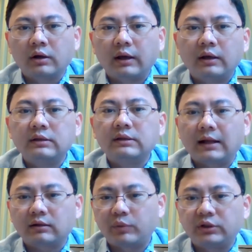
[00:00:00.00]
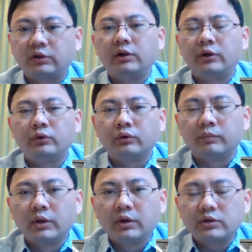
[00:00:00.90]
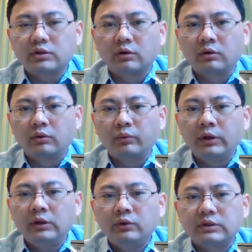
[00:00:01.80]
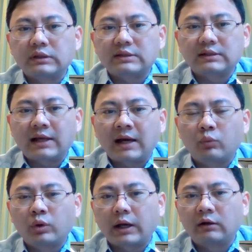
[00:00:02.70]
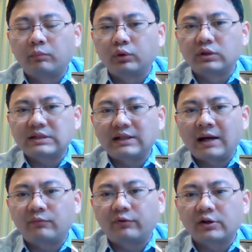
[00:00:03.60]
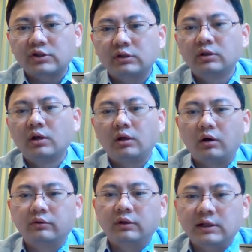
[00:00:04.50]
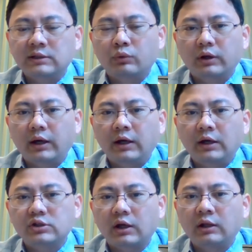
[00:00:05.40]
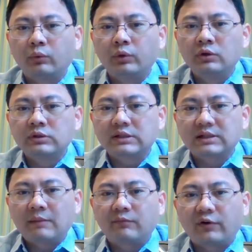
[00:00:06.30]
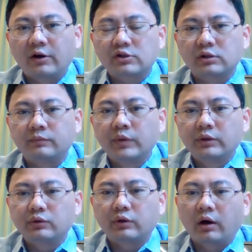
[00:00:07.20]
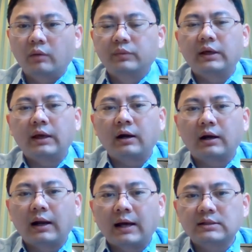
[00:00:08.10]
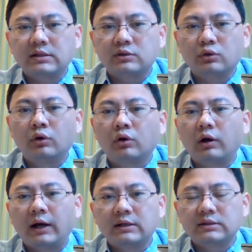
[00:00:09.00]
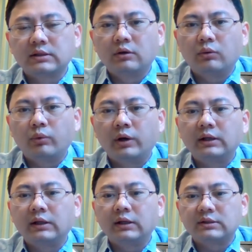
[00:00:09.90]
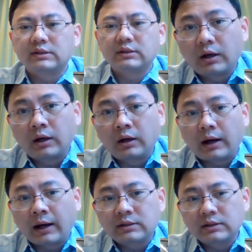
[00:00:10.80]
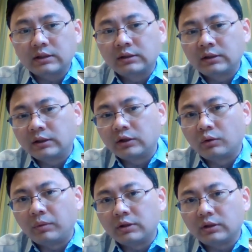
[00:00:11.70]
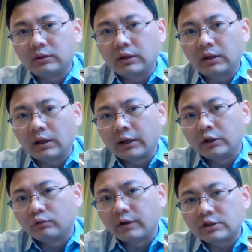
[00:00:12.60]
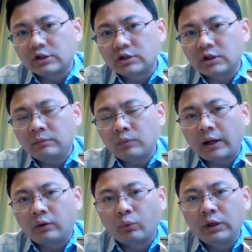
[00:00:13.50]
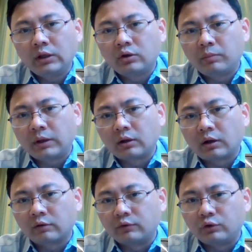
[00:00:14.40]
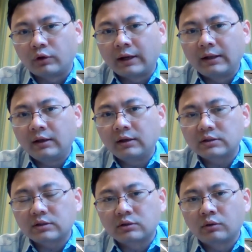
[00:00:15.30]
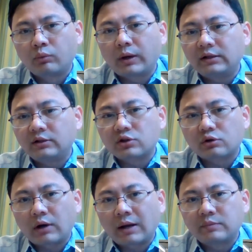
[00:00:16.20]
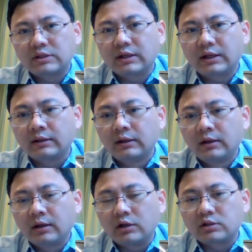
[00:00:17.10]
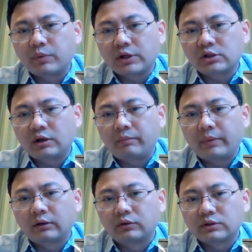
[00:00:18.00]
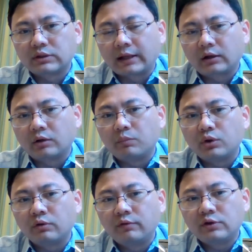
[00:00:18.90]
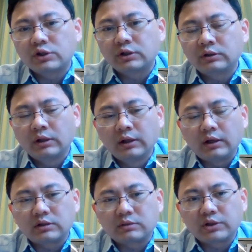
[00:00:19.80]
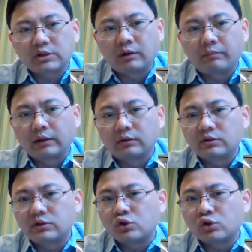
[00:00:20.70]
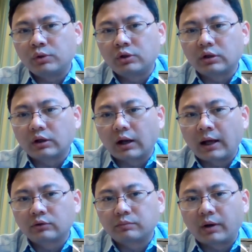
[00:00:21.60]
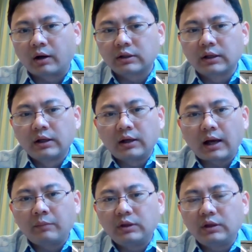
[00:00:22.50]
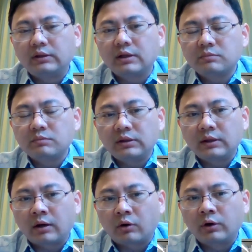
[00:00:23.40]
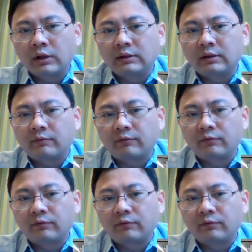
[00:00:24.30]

in that particular room. So we use in the SLAM, we kind of put SLAM function on the network edge, and we use a SLAM function to help the AR glasses to localize where it is. I sit in the innovation team, and we incubate a lot of new ideas. So what I described today, especially about those like computer vision, especially about this distributed cloud part, I mean, it doesn't mean they are already in the